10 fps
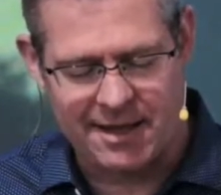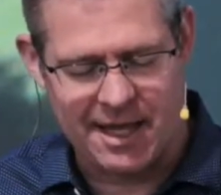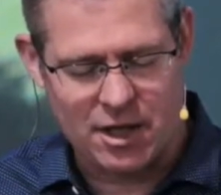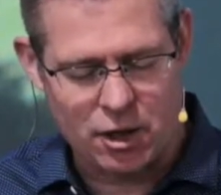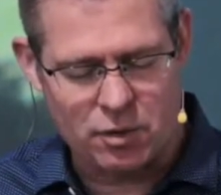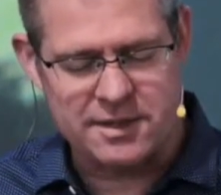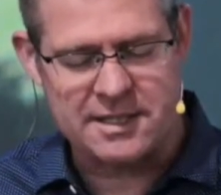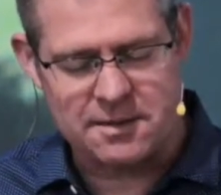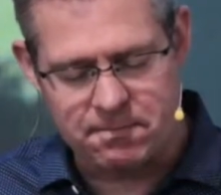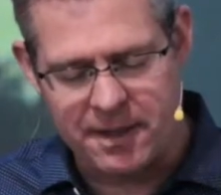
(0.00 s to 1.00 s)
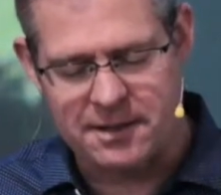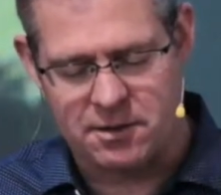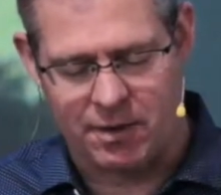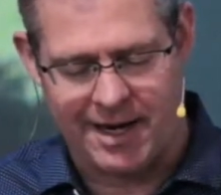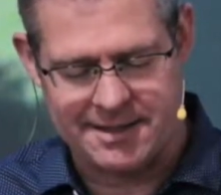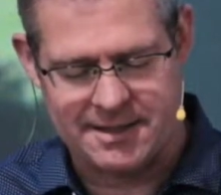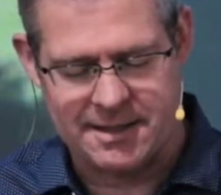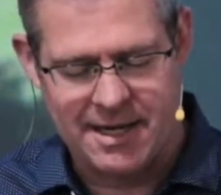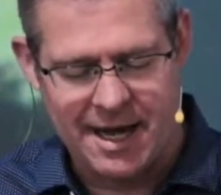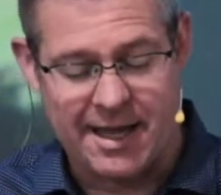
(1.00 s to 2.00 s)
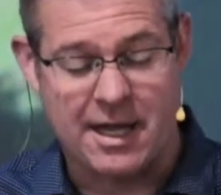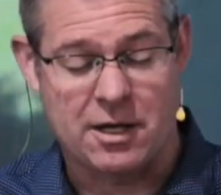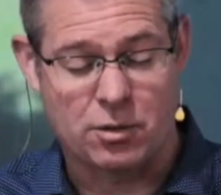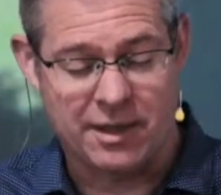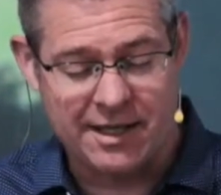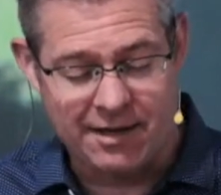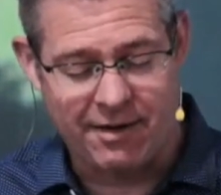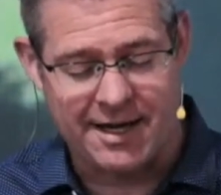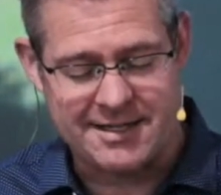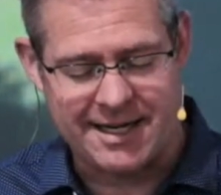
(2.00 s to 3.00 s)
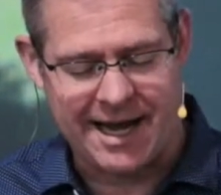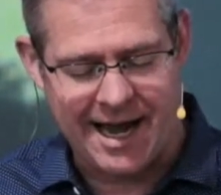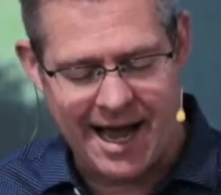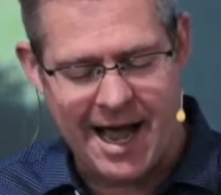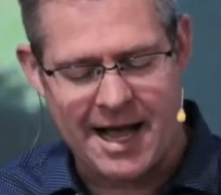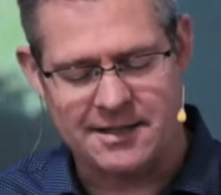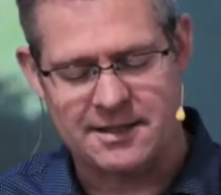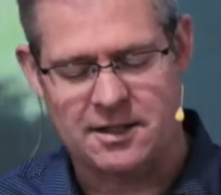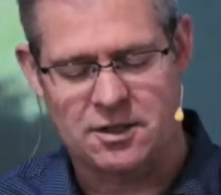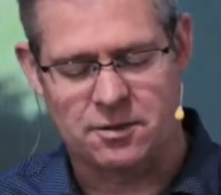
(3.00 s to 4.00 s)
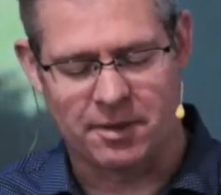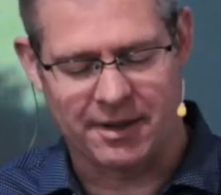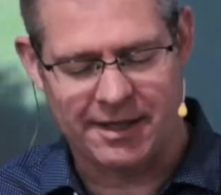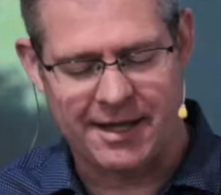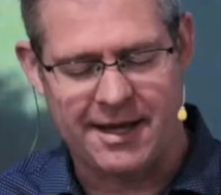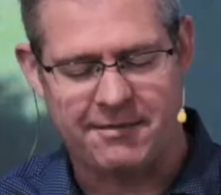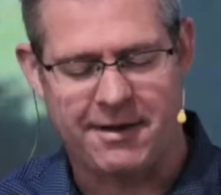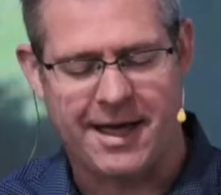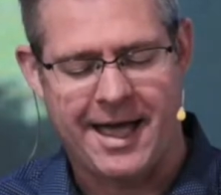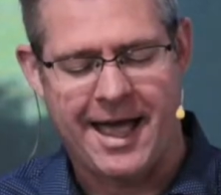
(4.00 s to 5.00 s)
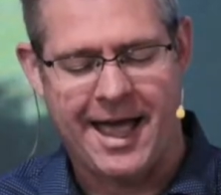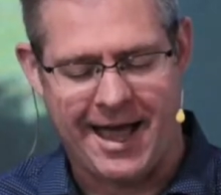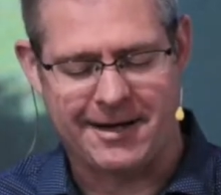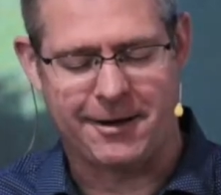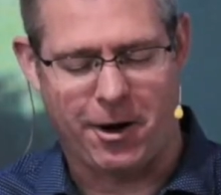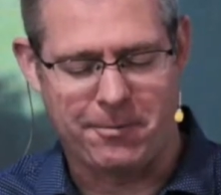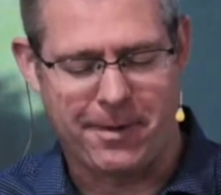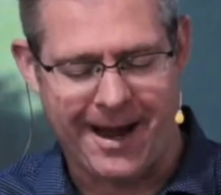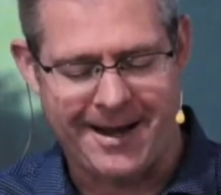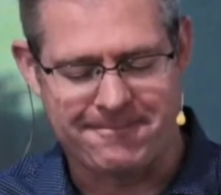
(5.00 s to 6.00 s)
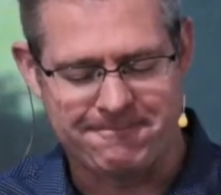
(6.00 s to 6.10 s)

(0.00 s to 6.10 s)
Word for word: that you would speak to us and that you would give us hearts to believe and obey.